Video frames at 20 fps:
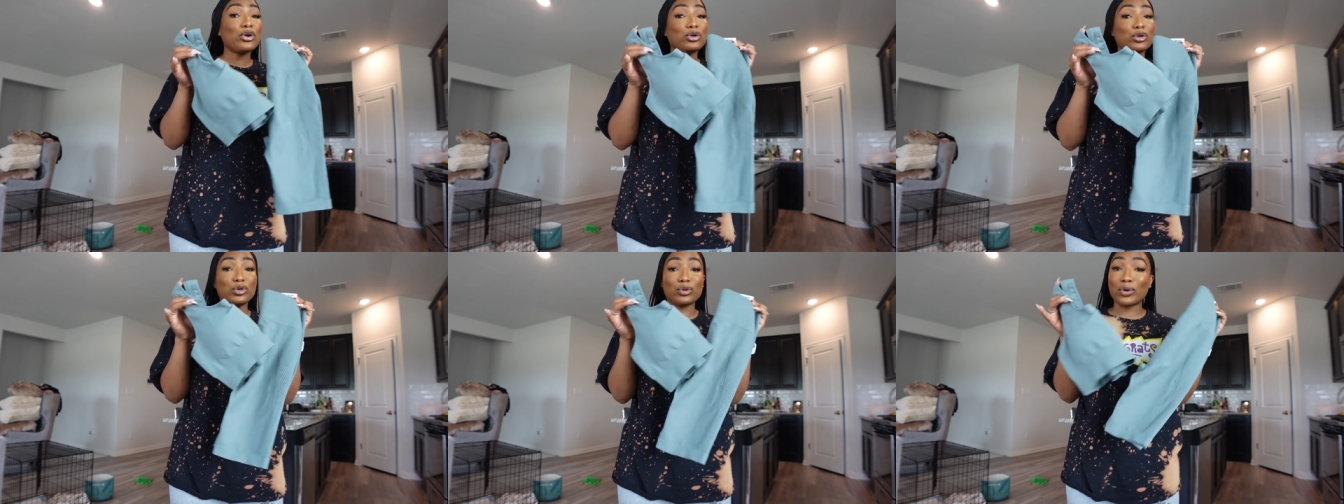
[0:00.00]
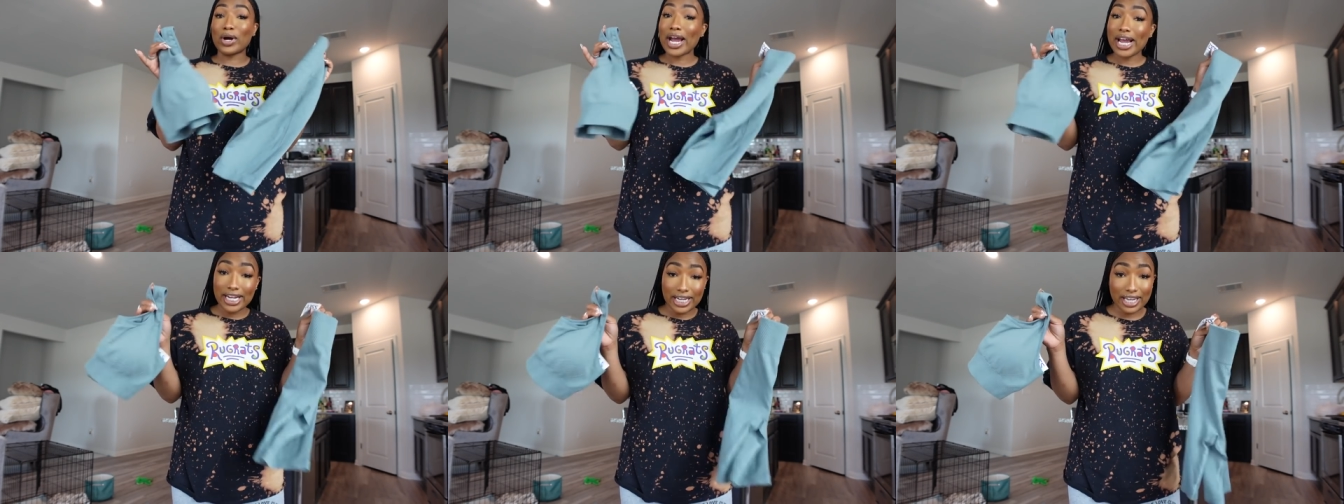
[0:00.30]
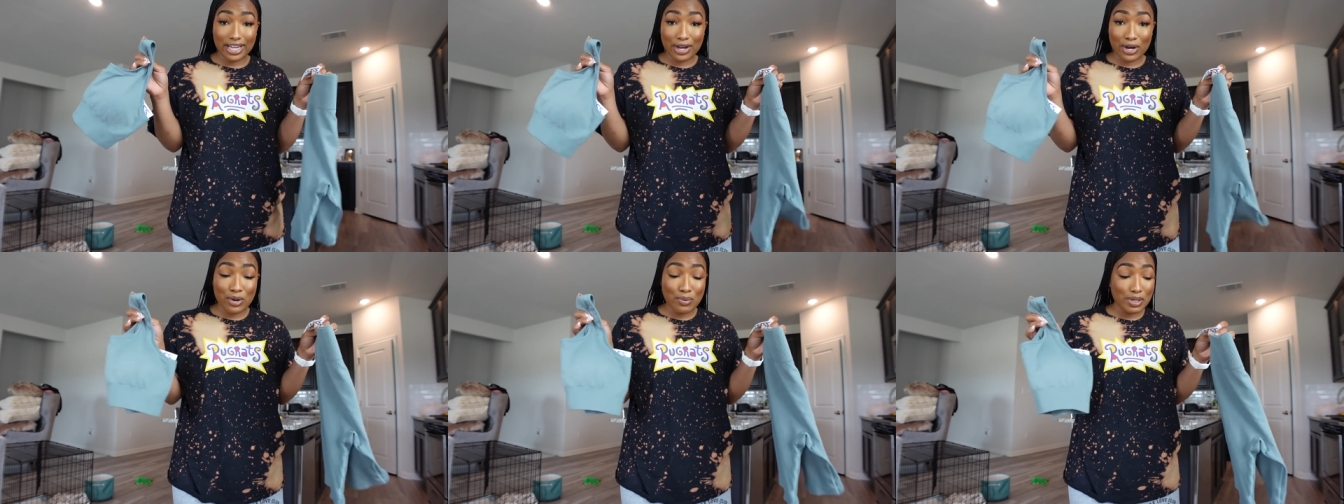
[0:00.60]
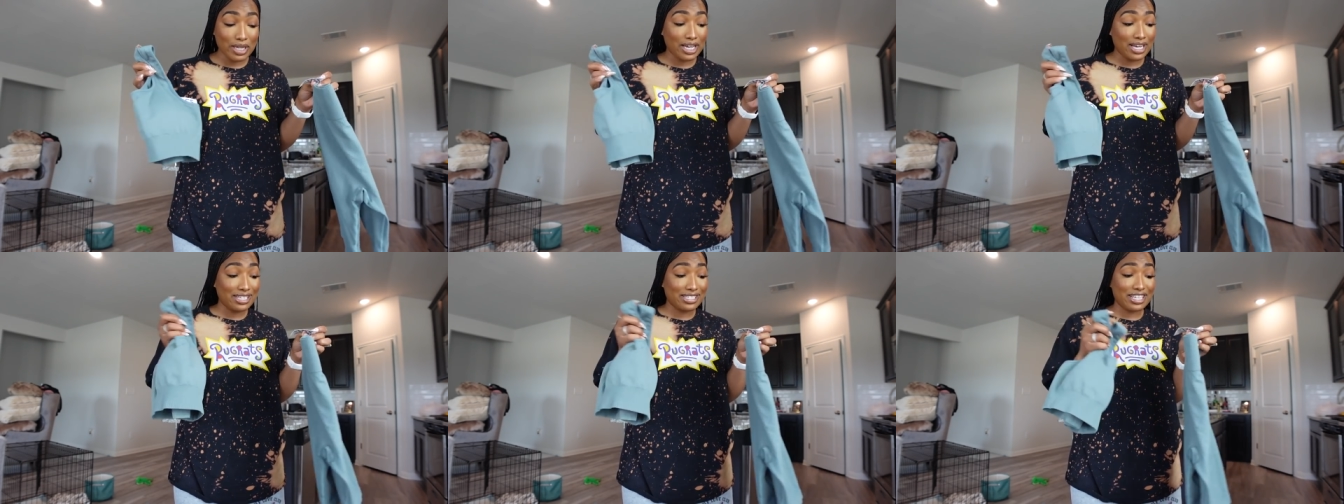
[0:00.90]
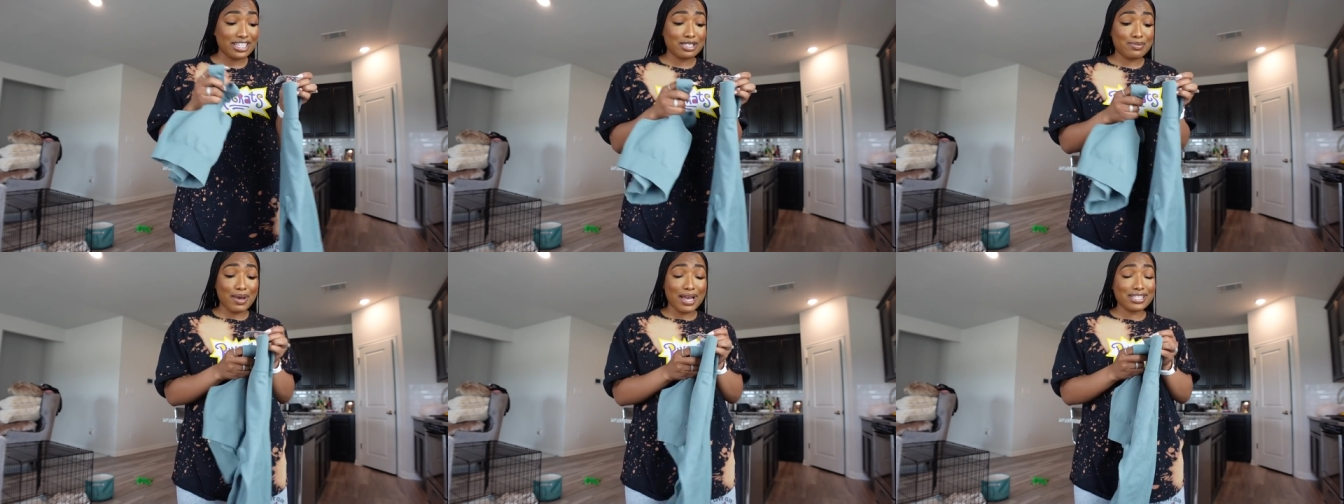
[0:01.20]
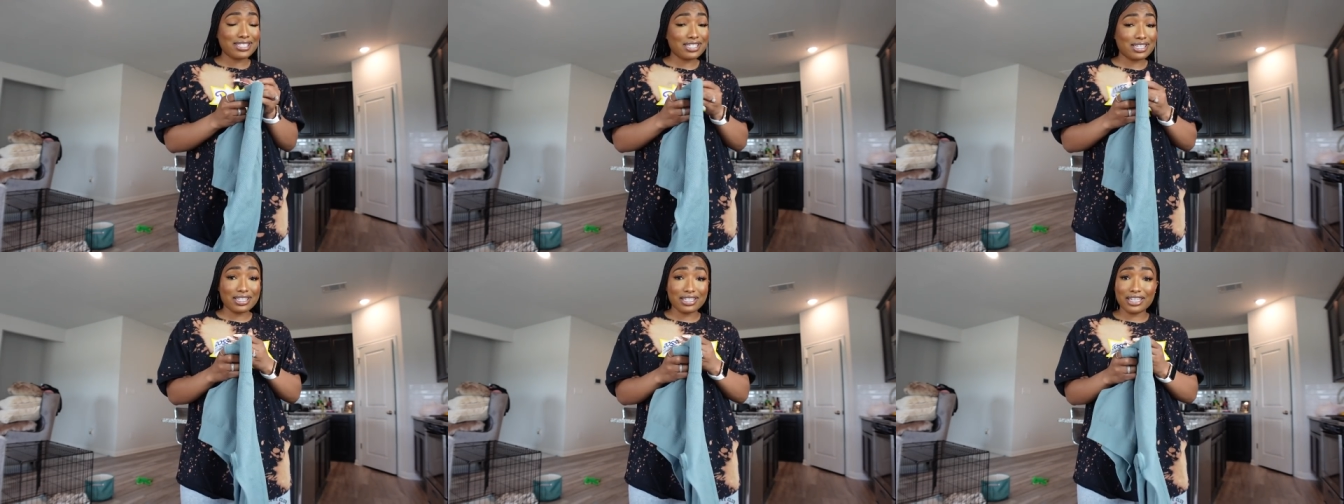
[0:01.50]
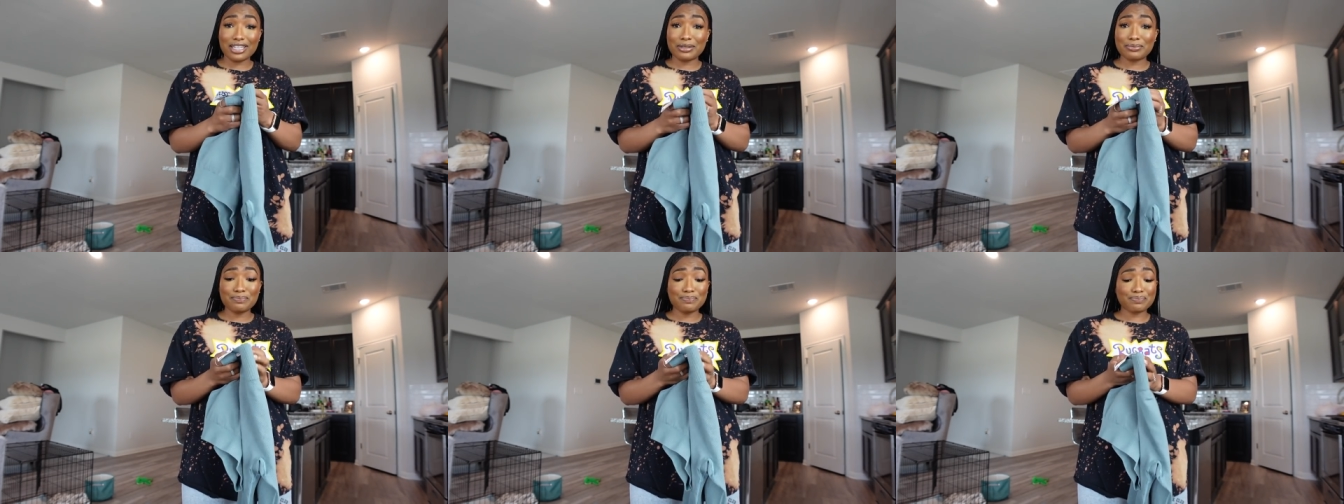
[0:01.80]
great deal, because that's
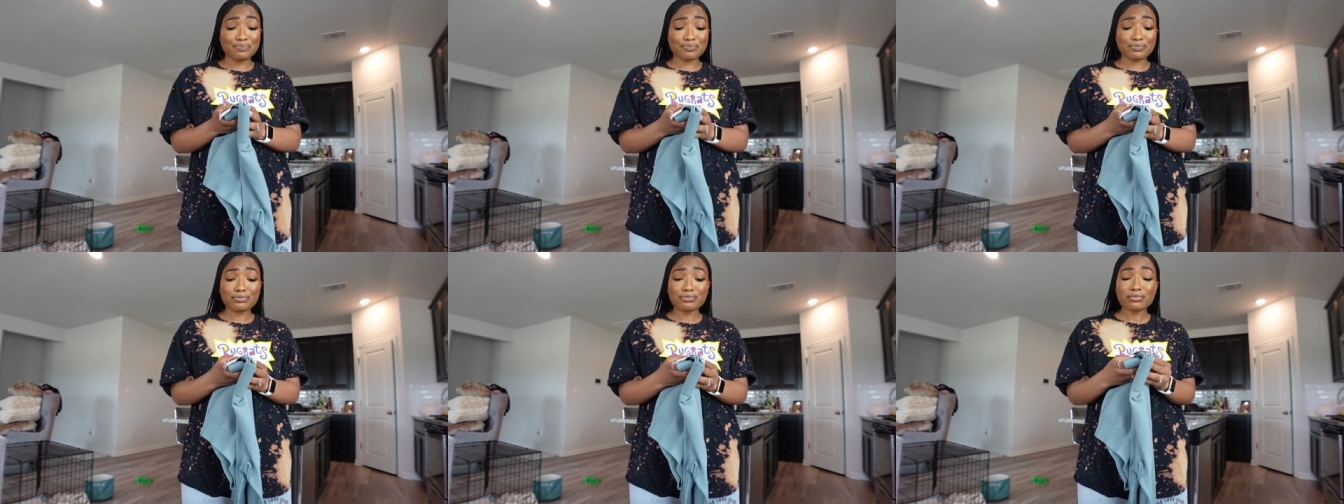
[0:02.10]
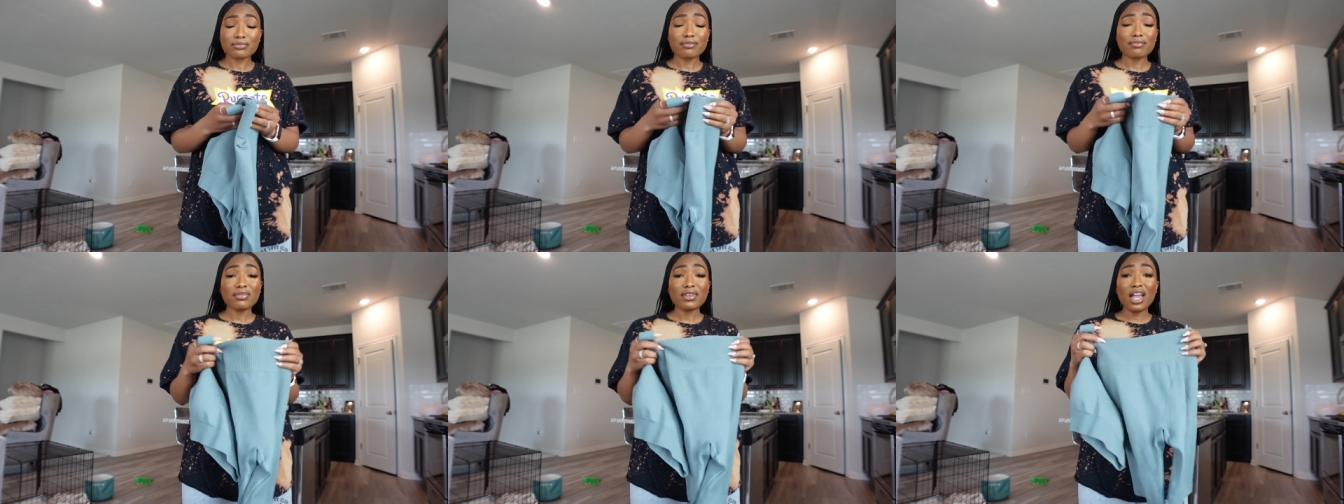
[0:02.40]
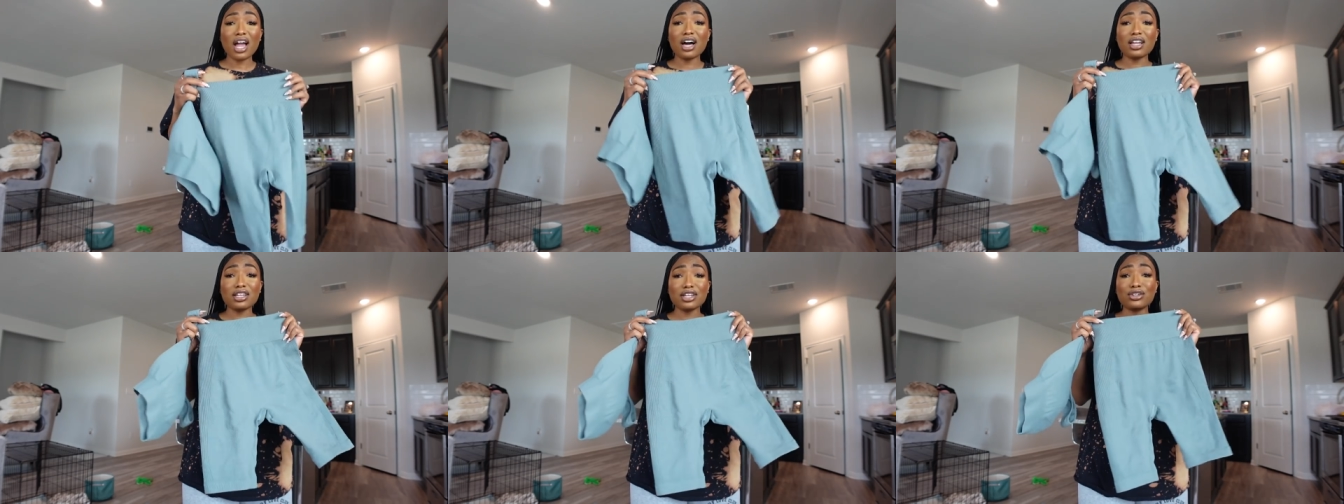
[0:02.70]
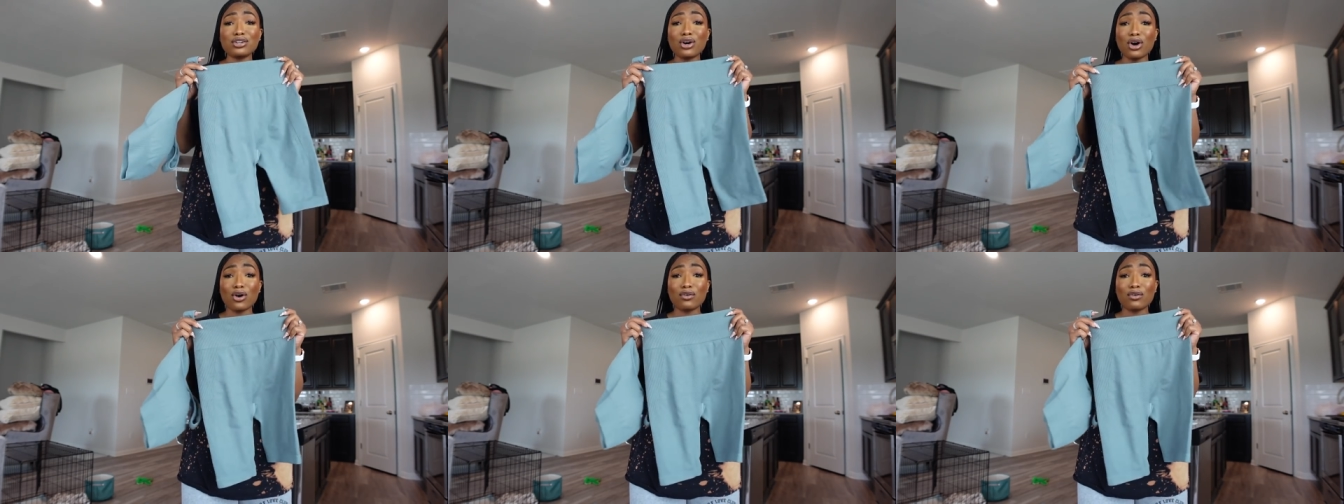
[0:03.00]
basically a little